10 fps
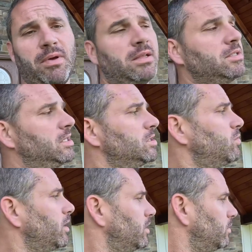But since
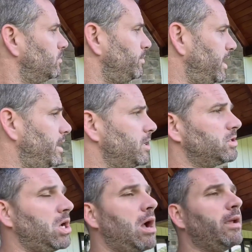we're gonna be out here
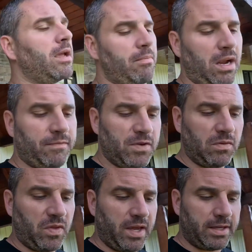talking about a few
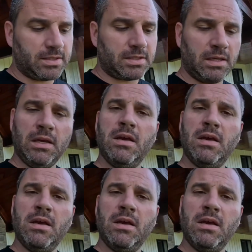things,